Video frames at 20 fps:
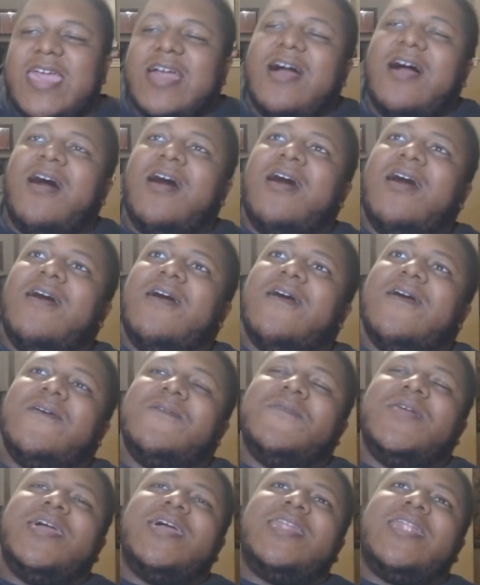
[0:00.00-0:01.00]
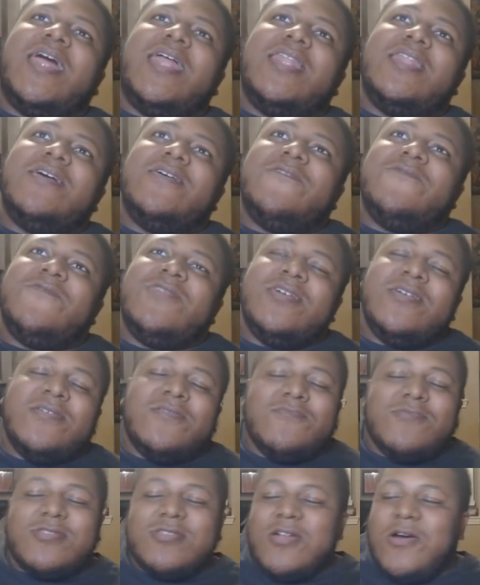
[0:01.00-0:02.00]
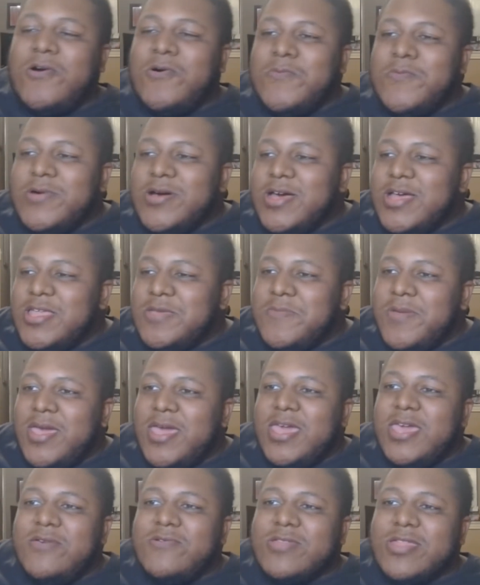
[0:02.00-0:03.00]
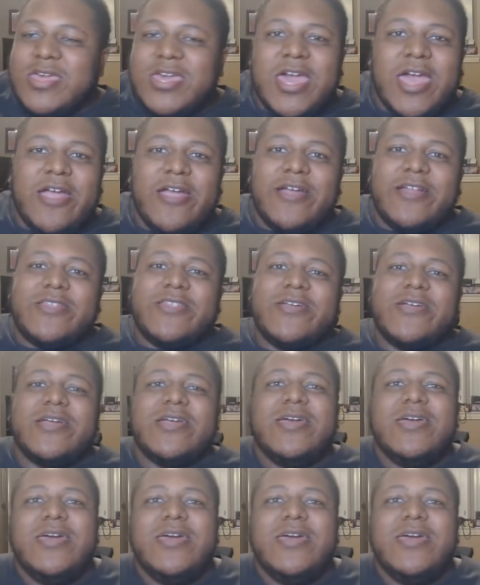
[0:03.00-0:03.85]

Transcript: Oh man, I loved him so much, man. He was a character.